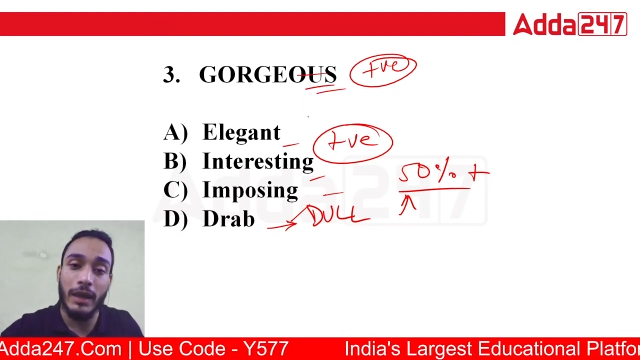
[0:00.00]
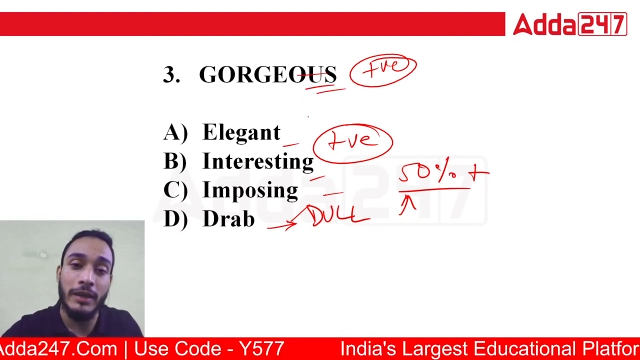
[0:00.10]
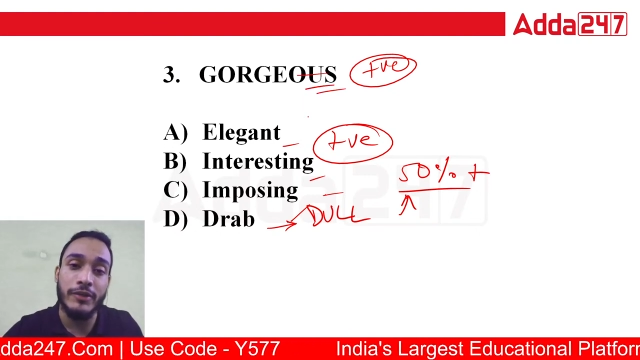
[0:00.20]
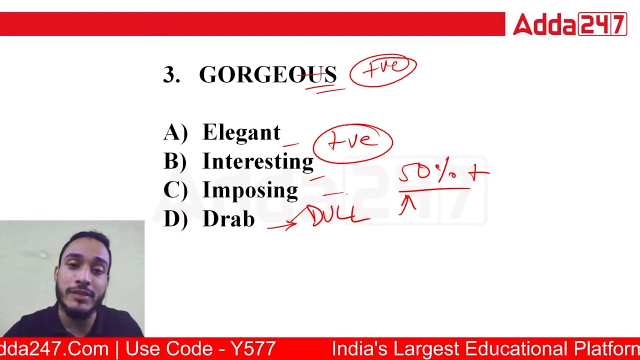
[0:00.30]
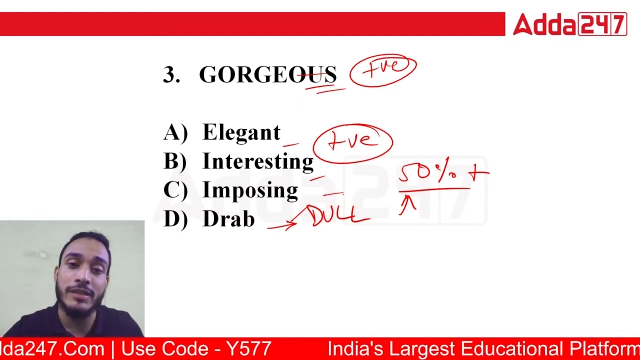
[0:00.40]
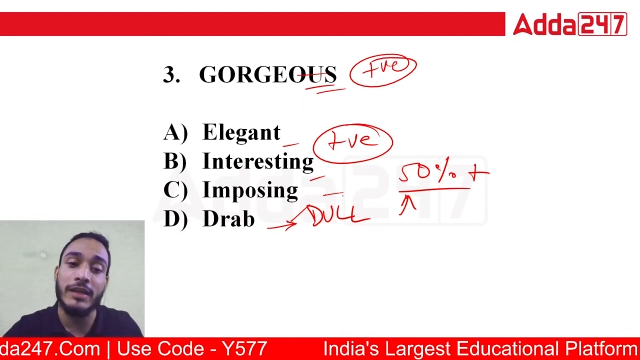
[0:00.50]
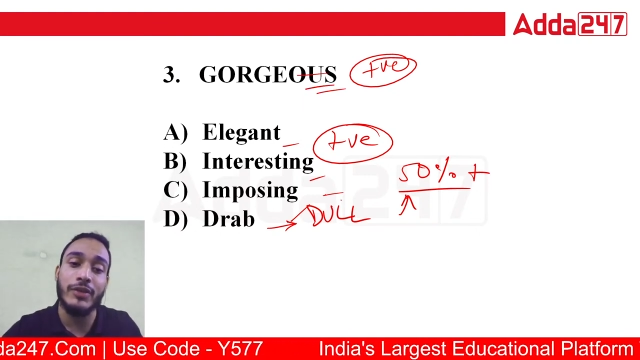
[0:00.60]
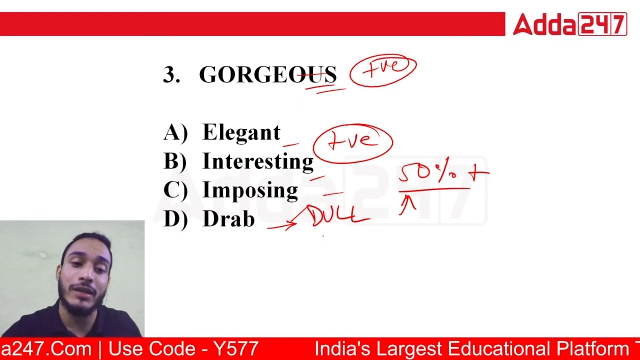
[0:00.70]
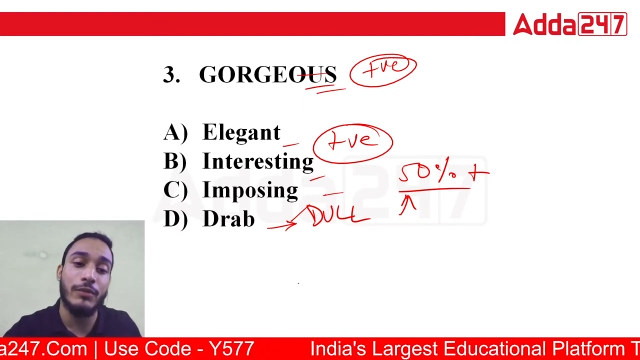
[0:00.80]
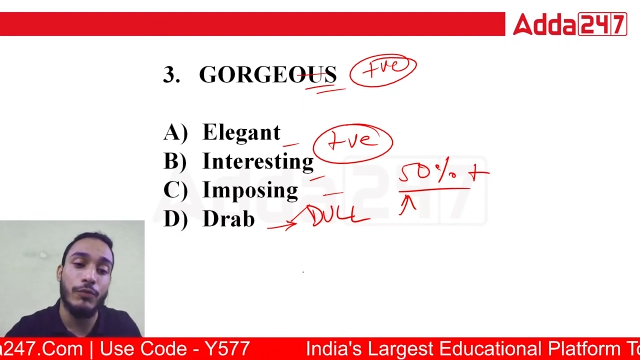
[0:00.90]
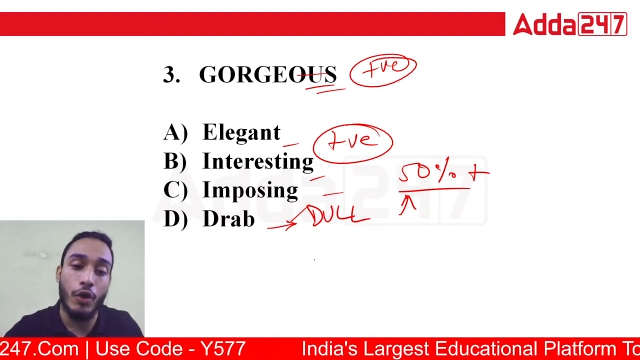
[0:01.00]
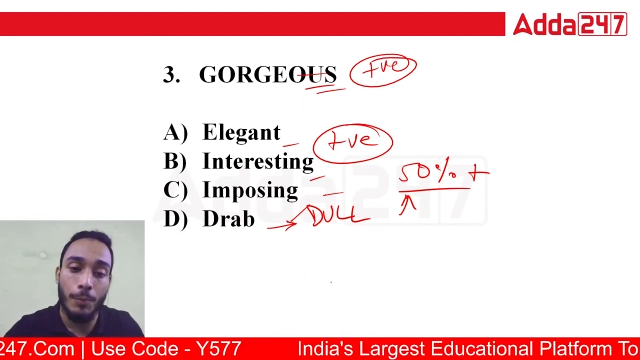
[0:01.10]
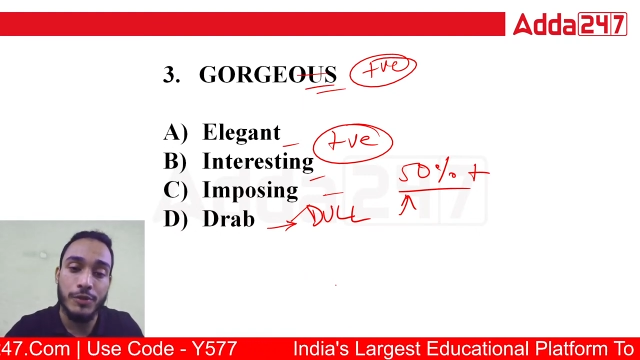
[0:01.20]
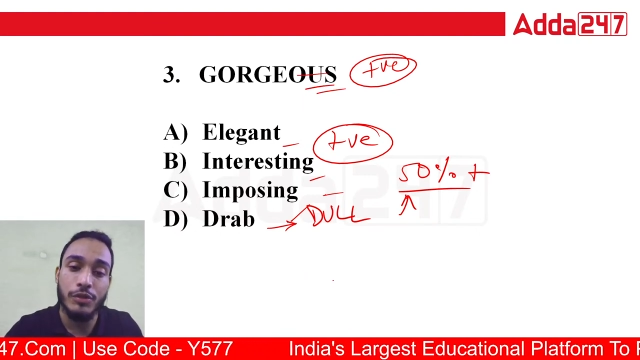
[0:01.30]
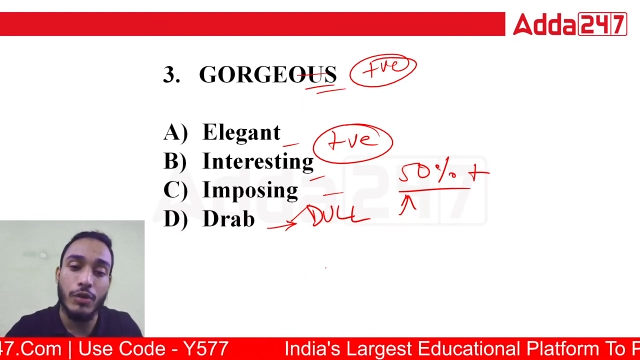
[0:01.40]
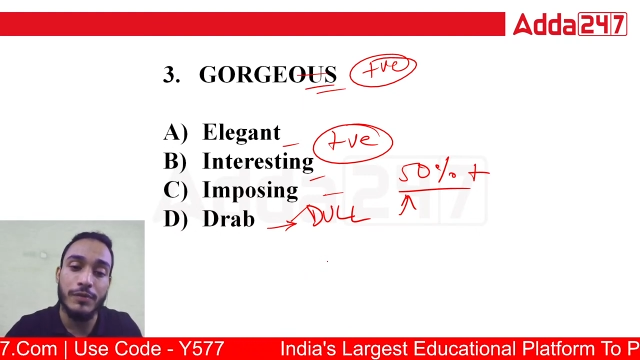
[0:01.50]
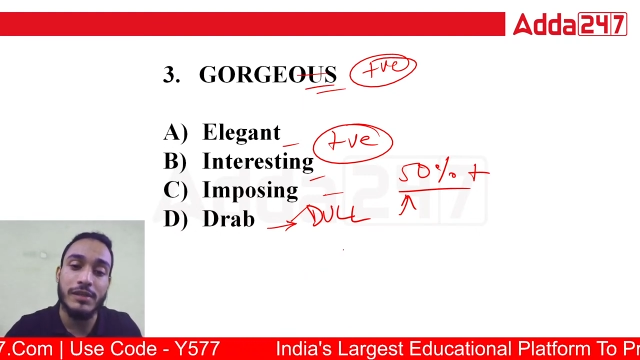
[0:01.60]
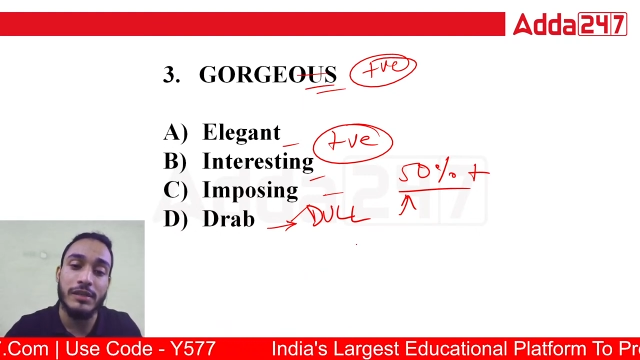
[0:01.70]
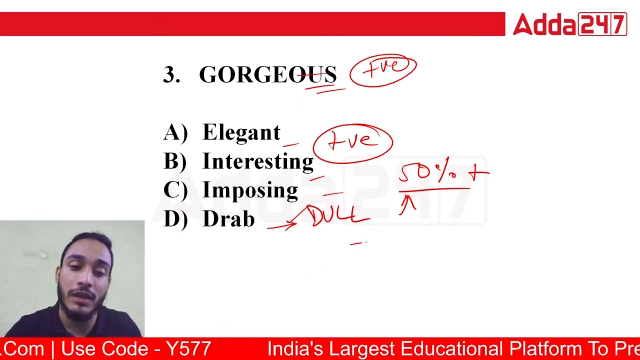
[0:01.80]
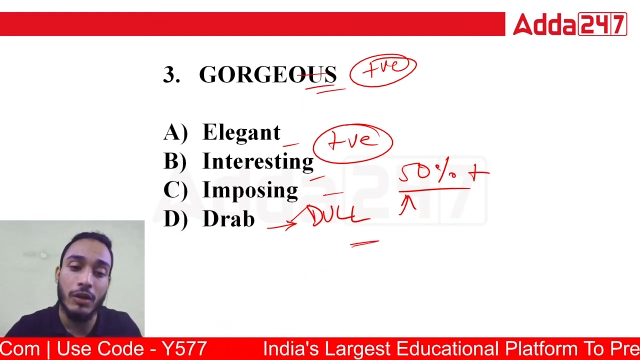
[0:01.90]
interesting, attractive hoy, opposite to
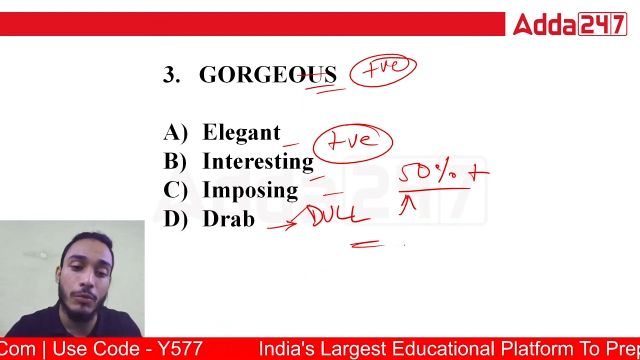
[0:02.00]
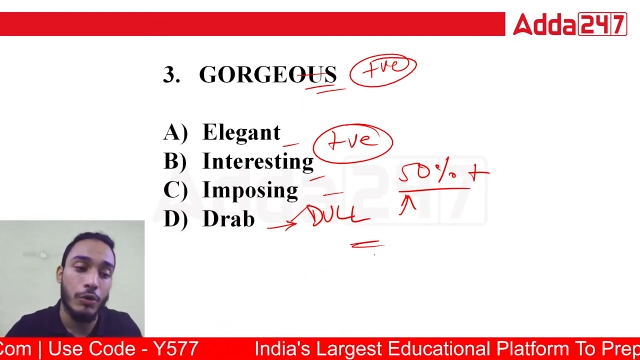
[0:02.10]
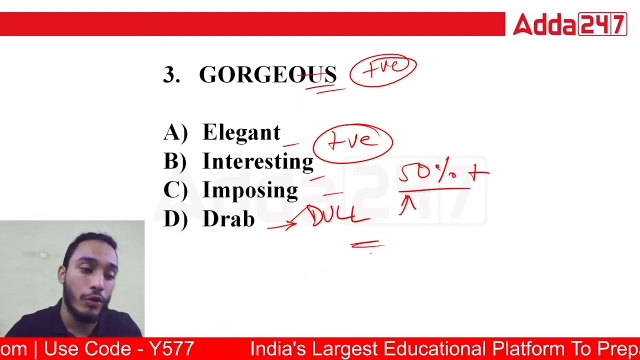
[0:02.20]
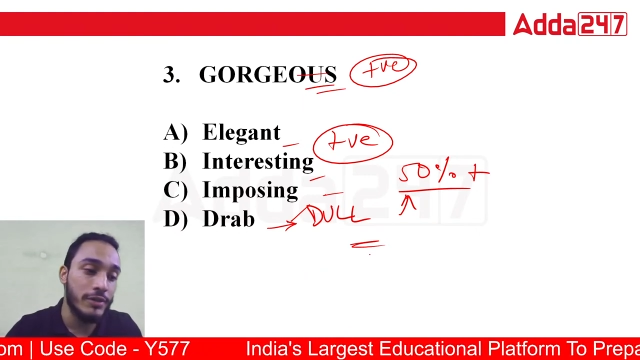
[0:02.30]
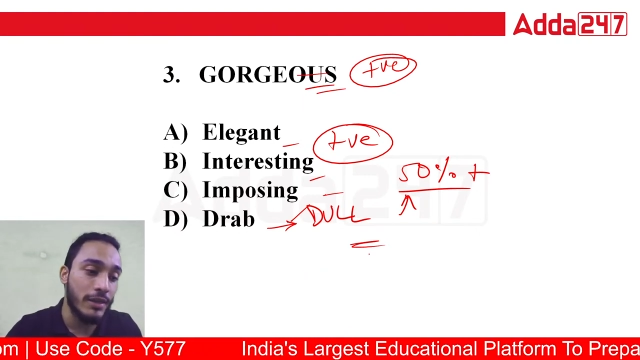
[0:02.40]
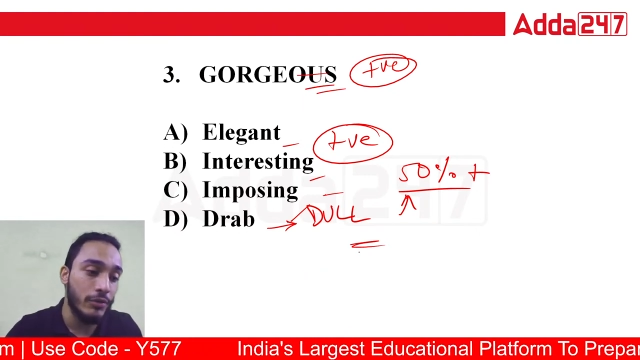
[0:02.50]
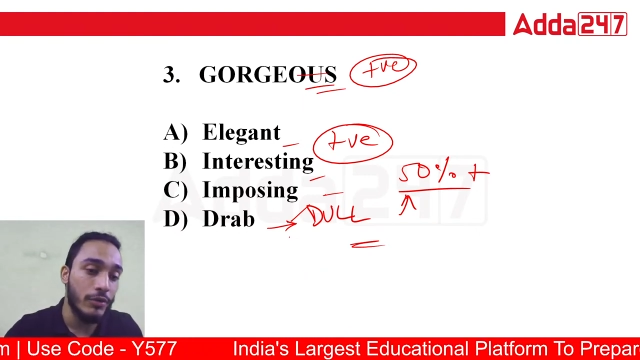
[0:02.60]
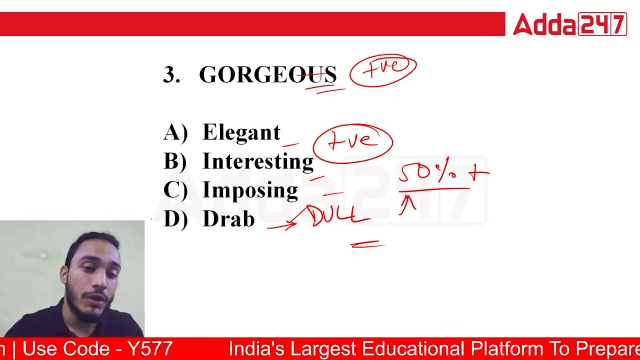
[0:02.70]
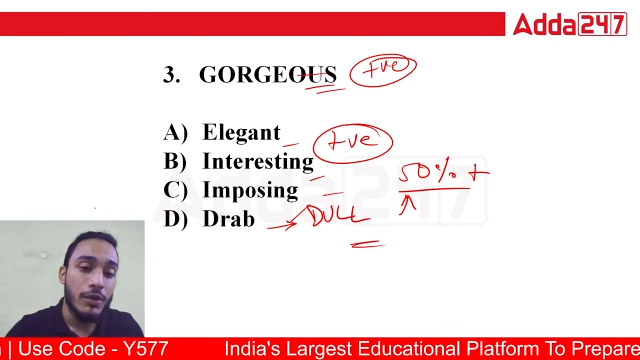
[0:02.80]
obviously dull hobo nohoy janu,